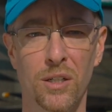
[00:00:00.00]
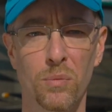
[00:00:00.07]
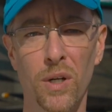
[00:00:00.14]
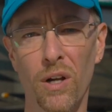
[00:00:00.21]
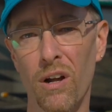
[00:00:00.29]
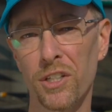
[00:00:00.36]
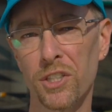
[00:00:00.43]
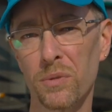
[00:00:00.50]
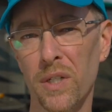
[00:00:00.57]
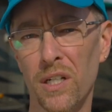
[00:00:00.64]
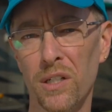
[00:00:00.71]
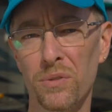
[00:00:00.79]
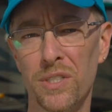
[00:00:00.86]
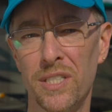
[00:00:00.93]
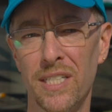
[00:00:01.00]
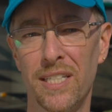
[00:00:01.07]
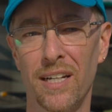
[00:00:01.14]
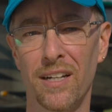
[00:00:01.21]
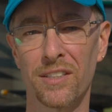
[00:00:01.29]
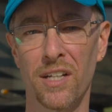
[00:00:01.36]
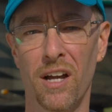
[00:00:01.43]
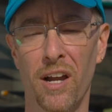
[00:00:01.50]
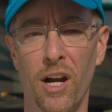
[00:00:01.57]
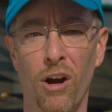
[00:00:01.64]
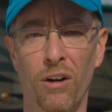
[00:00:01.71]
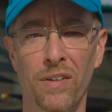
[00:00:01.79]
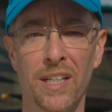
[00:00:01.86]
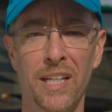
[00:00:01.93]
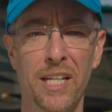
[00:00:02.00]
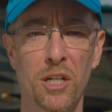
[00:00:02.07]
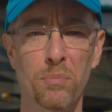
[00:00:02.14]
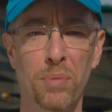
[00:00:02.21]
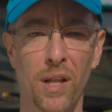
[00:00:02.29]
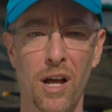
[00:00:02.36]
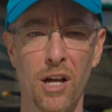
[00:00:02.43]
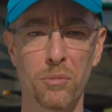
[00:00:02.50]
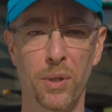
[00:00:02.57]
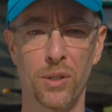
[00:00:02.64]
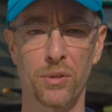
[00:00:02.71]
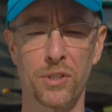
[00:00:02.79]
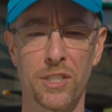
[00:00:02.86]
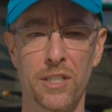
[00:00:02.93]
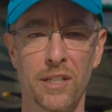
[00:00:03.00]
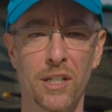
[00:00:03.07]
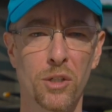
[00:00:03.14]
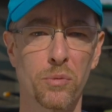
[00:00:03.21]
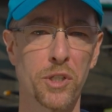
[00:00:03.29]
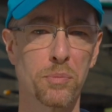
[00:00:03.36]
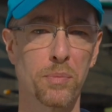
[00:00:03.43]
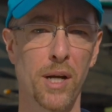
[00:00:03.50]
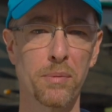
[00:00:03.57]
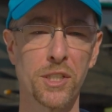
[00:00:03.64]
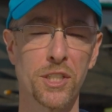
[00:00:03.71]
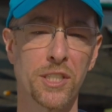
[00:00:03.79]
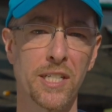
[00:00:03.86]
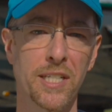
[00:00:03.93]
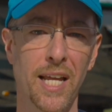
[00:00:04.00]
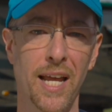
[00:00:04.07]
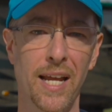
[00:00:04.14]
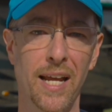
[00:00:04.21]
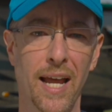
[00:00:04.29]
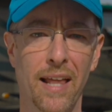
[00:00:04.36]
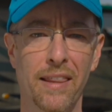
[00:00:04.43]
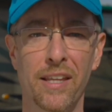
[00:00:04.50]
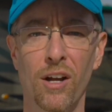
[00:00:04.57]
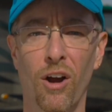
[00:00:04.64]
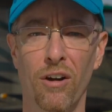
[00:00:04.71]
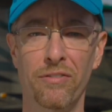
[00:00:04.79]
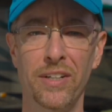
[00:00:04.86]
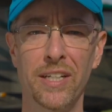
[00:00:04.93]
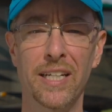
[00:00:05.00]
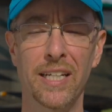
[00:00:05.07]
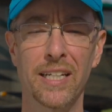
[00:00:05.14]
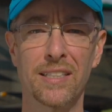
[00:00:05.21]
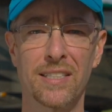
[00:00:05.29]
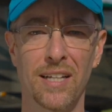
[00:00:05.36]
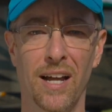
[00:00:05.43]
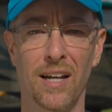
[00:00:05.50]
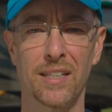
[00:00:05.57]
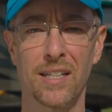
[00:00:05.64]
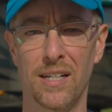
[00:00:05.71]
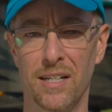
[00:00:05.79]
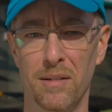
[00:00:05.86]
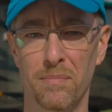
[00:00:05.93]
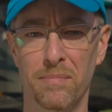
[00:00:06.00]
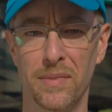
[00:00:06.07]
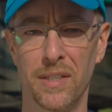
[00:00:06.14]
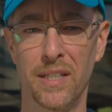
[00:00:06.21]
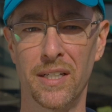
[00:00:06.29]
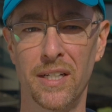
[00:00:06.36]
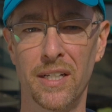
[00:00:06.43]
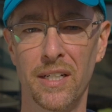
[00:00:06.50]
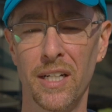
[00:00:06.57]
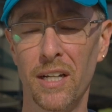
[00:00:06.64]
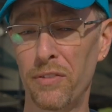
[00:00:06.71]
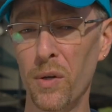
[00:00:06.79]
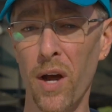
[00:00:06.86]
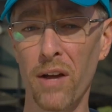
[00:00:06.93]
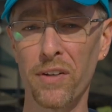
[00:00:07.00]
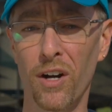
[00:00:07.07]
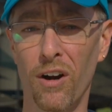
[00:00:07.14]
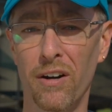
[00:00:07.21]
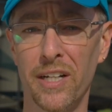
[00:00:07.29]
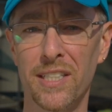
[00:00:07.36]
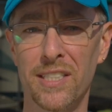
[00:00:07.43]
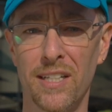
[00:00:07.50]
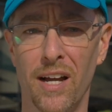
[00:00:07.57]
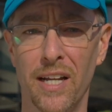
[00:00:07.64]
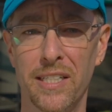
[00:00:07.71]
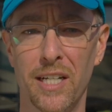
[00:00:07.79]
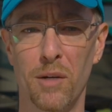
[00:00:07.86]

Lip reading: We'll also include details on our related blog post, which published today at thervgeeks.com. If you haven't already signed